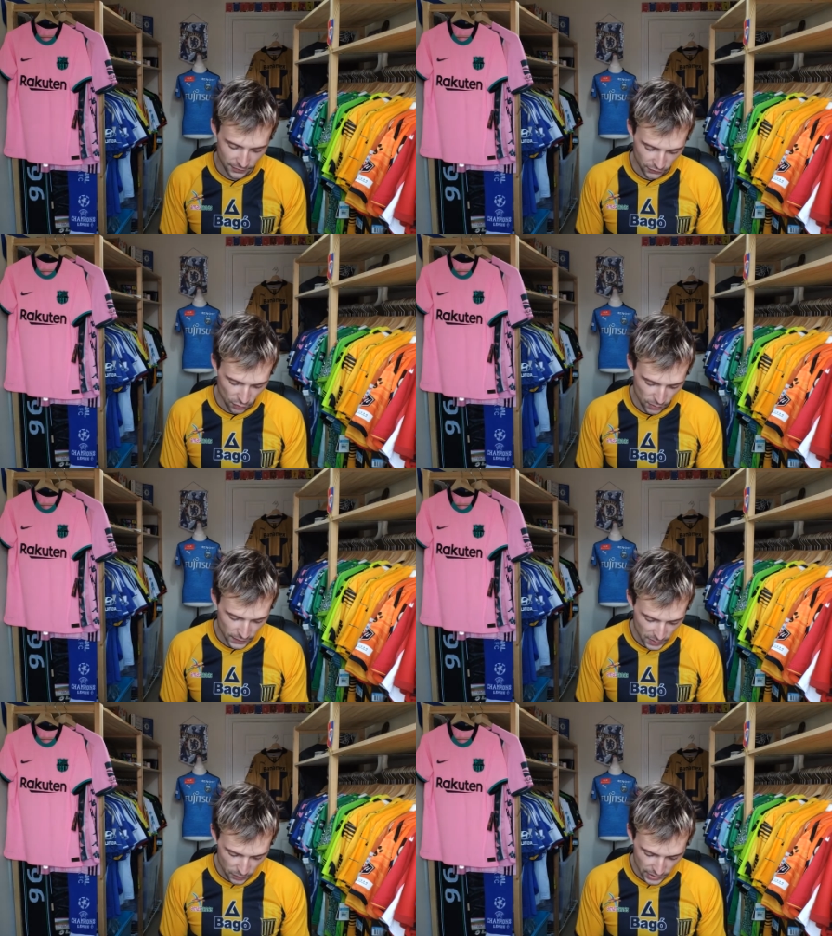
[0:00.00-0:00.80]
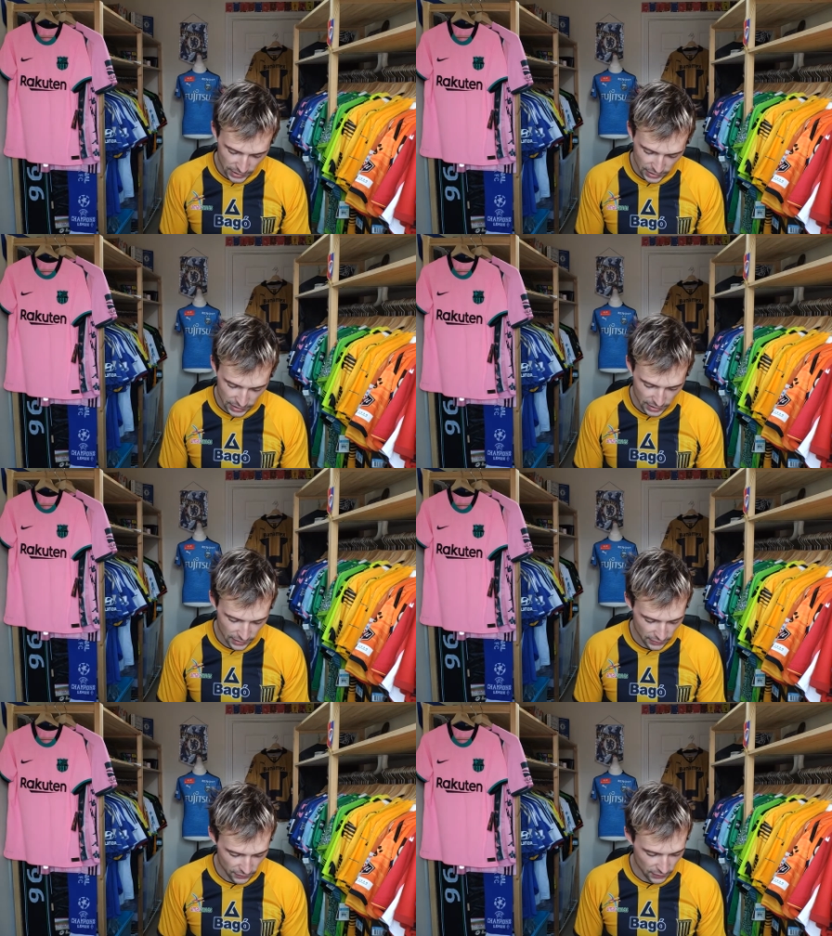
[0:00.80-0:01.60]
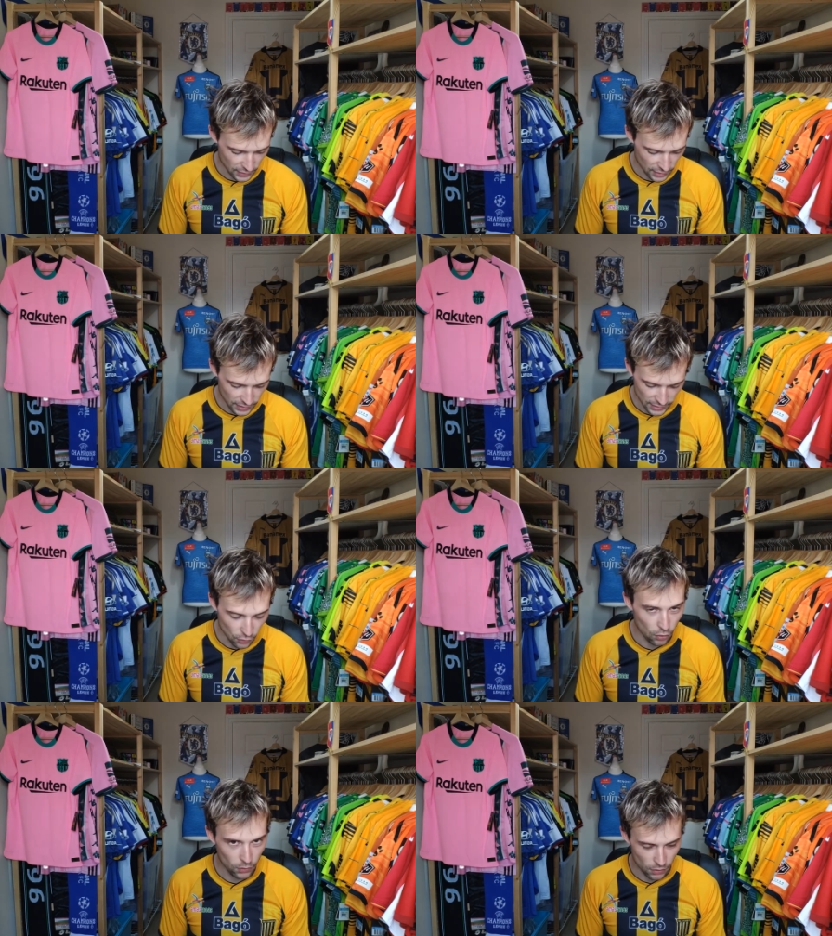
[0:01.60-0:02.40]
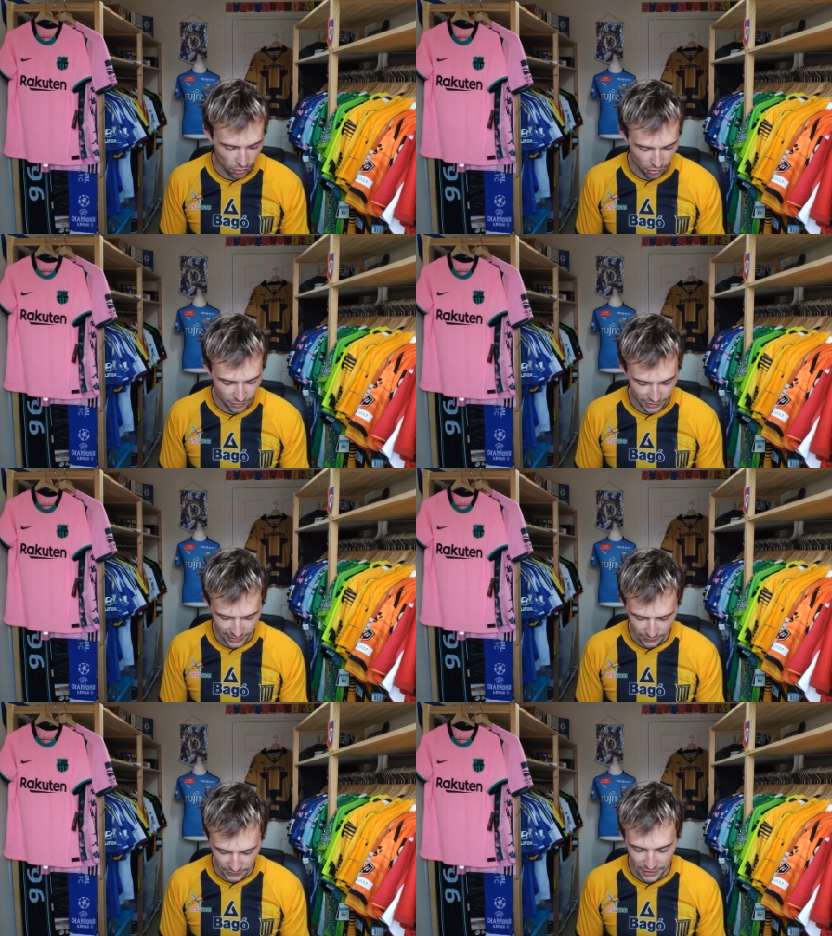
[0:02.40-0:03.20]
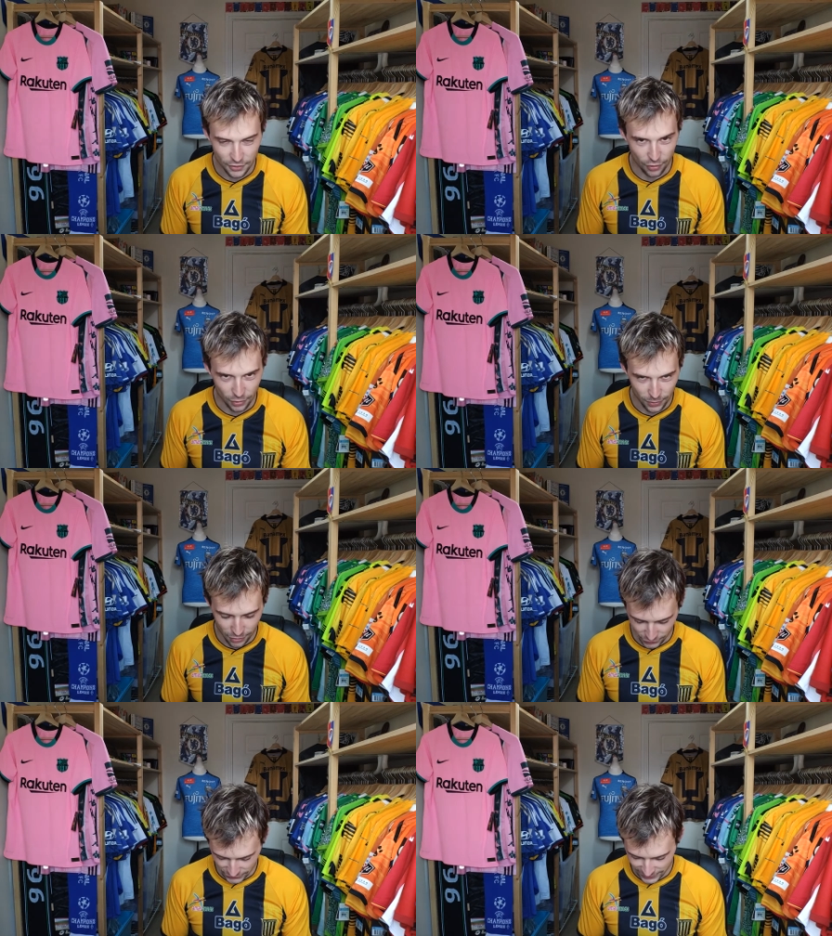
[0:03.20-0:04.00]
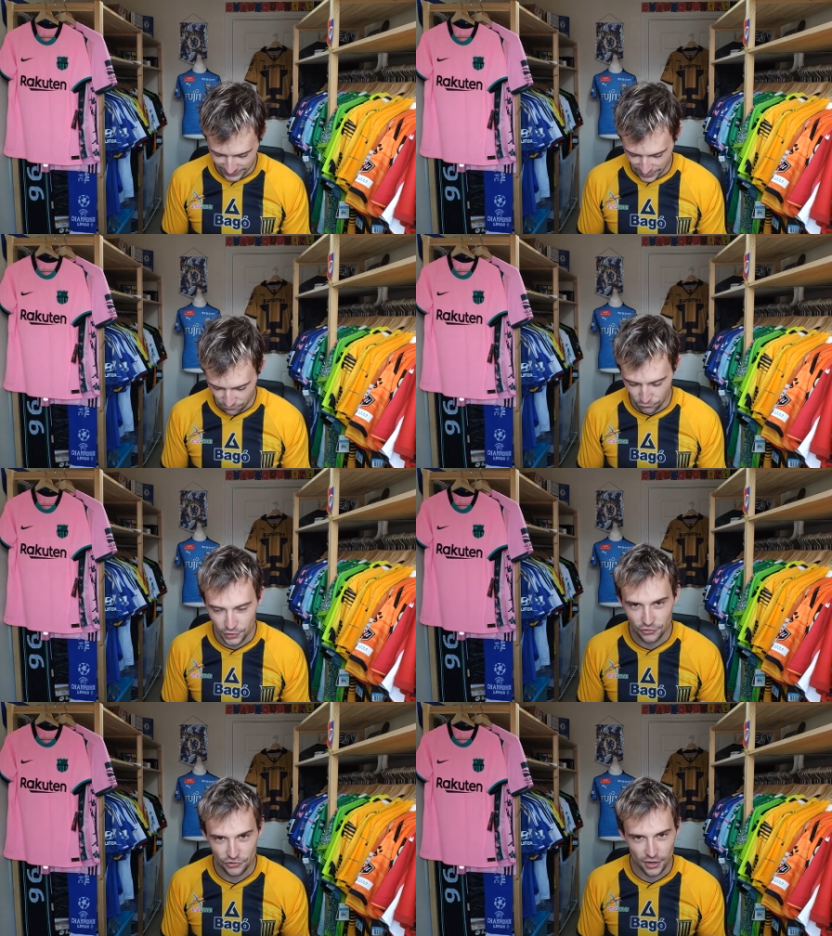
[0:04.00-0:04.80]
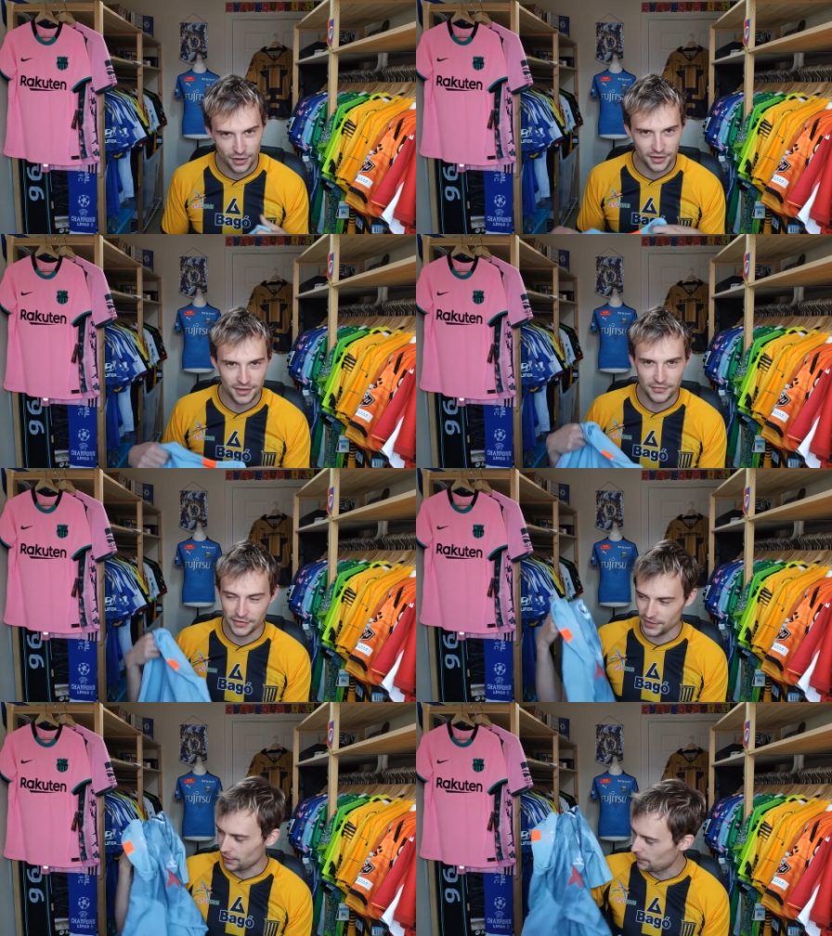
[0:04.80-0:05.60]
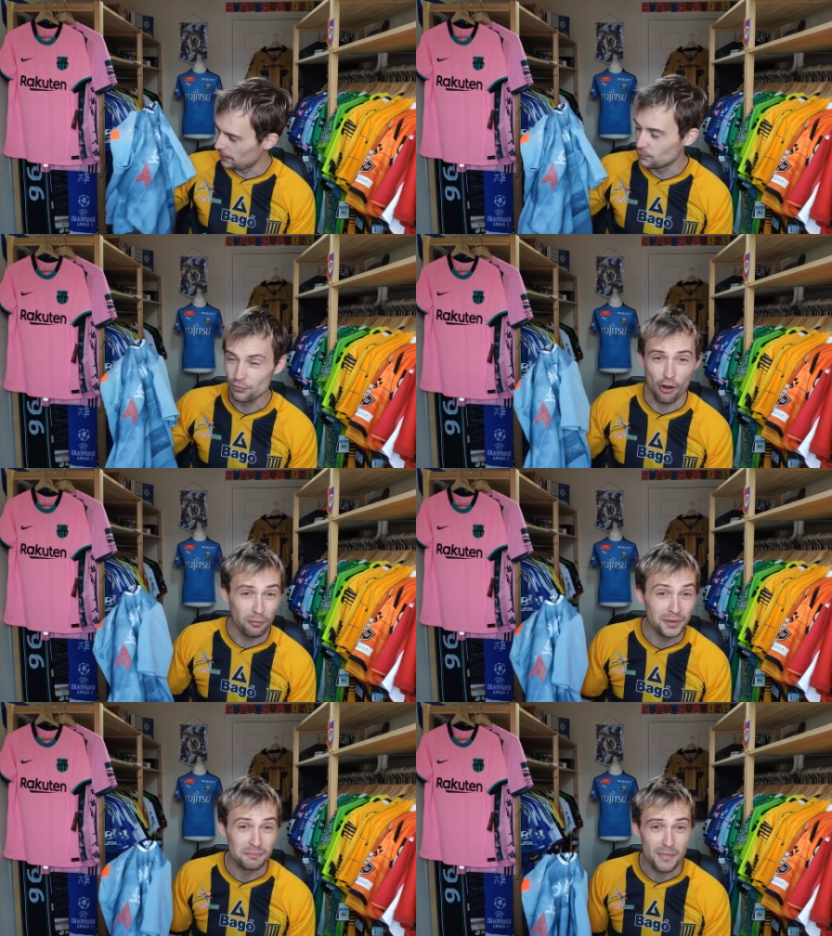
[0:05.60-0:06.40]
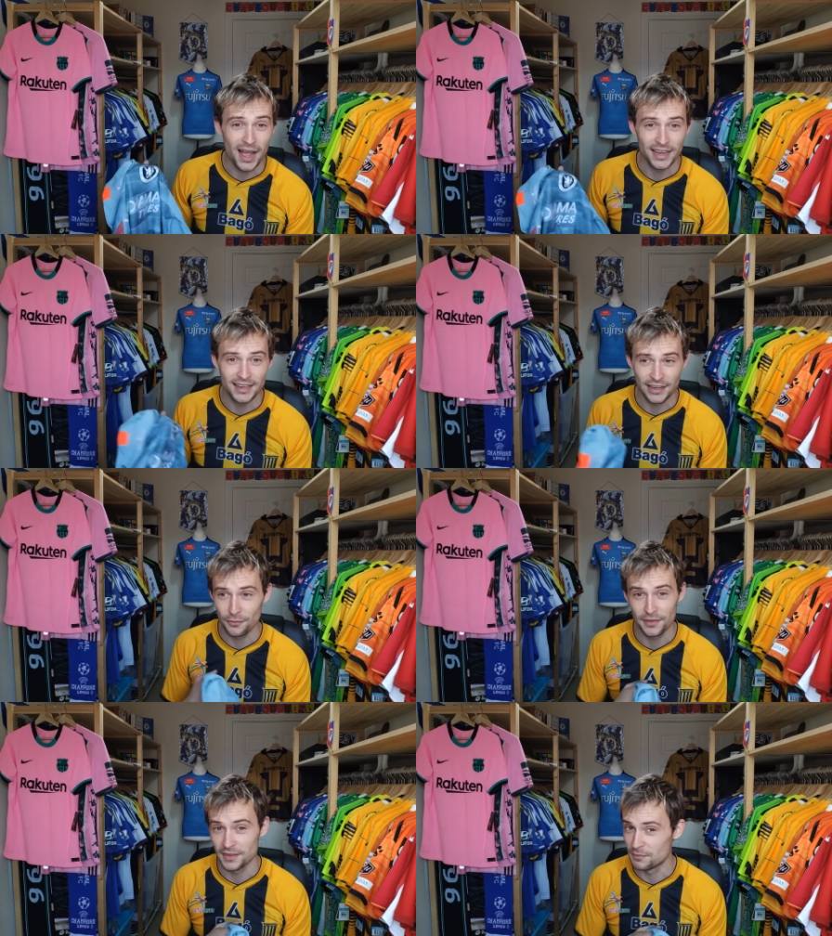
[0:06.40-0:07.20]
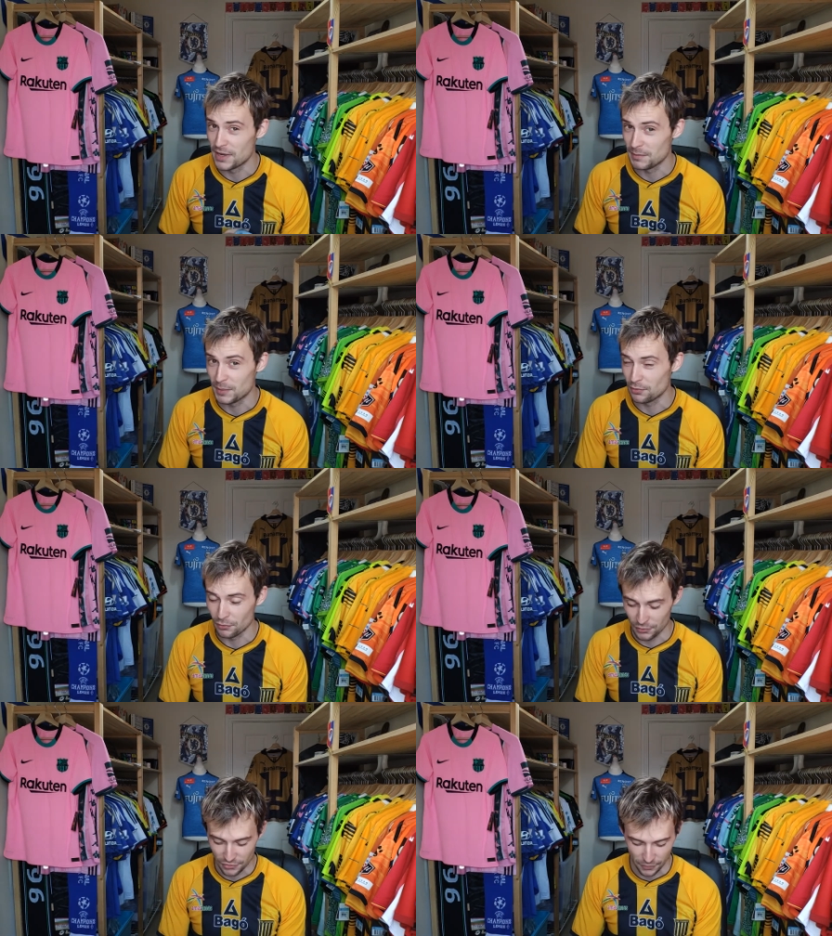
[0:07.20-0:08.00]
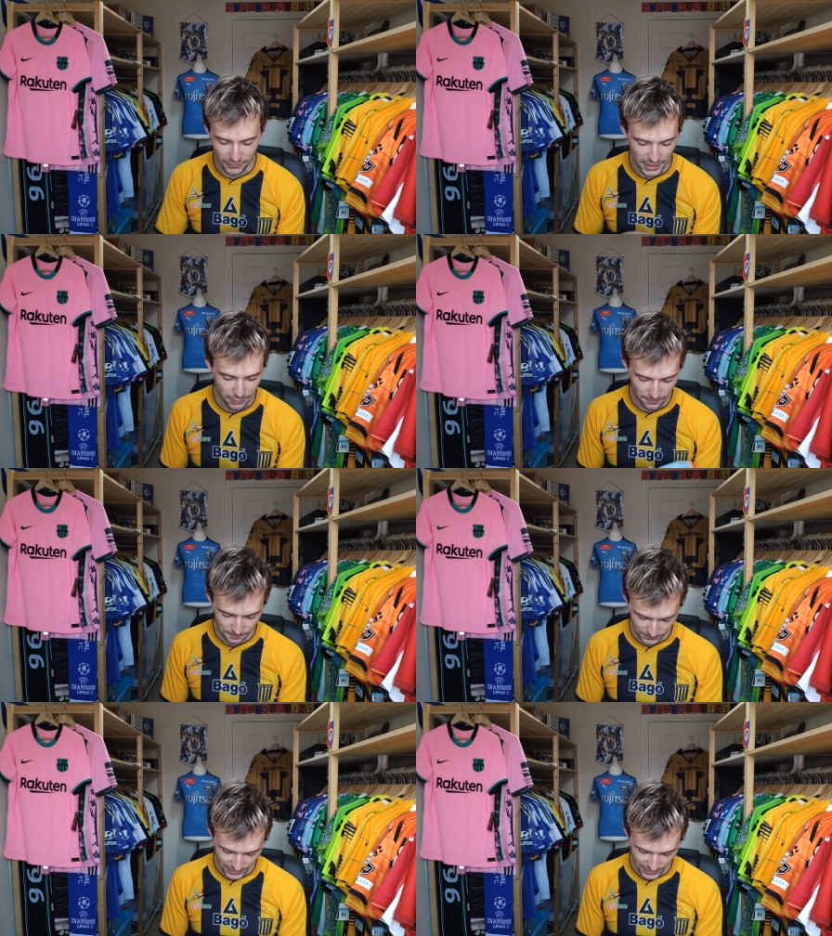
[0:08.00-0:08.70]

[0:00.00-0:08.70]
So if anybody is in Hull or lives near Hull or sees a Rudiger shirt for sale, it's probably mine. I don't think there's many people who would have gone for that one.